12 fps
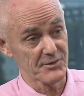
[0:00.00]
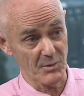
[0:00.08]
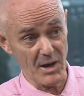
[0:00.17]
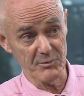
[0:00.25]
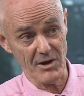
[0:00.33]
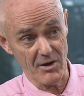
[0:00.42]
so
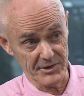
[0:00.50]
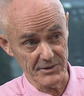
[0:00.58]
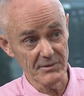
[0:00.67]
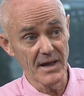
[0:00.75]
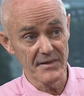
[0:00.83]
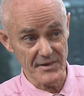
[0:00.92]
I would
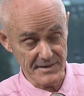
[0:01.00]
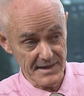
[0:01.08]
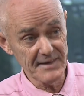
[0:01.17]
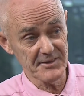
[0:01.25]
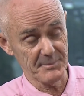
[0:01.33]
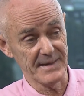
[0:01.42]
argue there
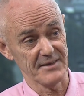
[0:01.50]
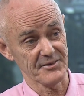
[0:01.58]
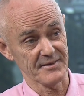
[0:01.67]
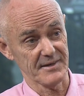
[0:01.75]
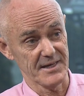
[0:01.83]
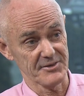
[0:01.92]
needs to be
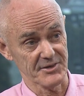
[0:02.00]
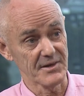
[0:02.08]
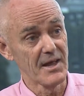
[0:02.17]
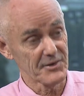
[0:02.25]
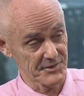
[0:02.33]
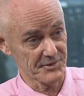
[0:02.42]
legislation
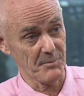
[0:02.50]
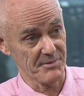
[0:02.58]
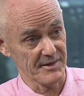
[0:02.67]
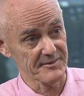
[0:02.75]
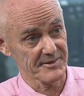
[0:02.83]
to stop this.